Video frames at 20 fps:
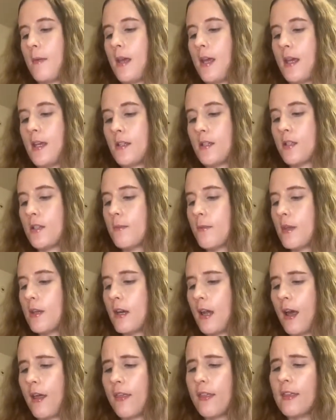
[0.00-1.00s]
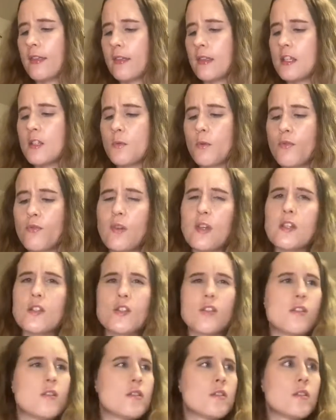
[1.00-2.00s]
is something, I think these were
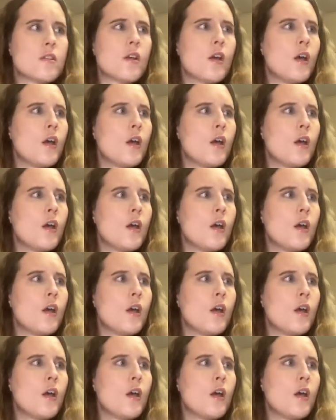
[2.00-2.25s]
featured